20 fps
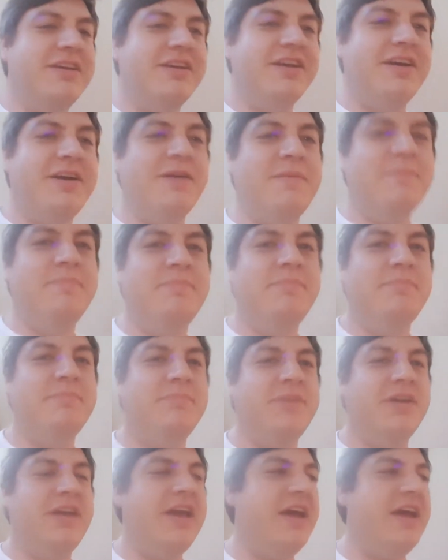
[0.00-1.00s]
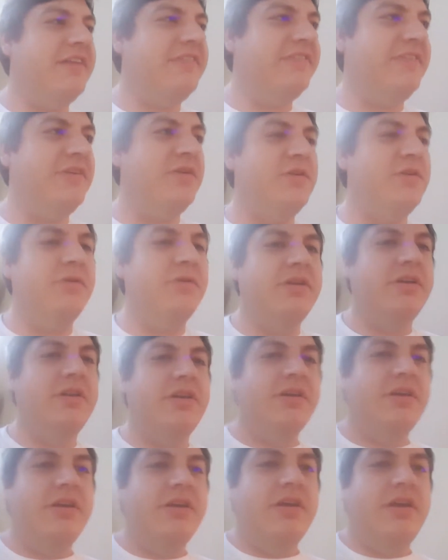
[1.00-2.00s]
But yeah, so
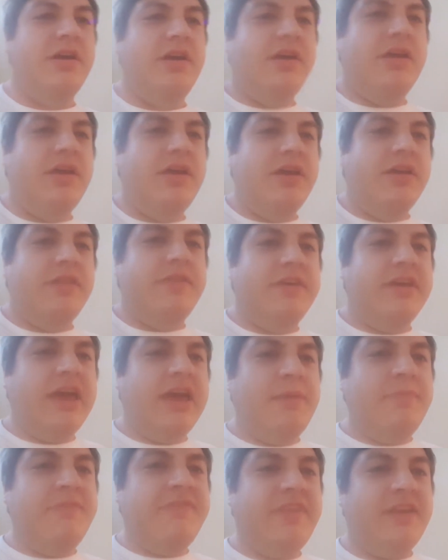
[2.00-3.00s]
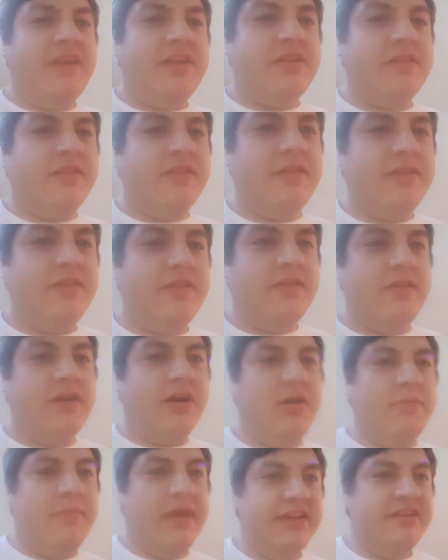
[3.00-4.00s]
the games that are
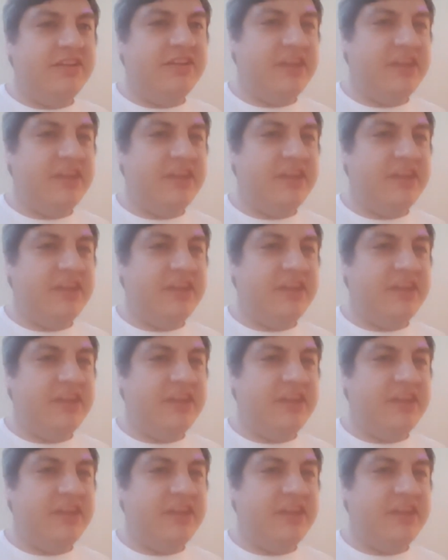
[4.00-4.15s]
made today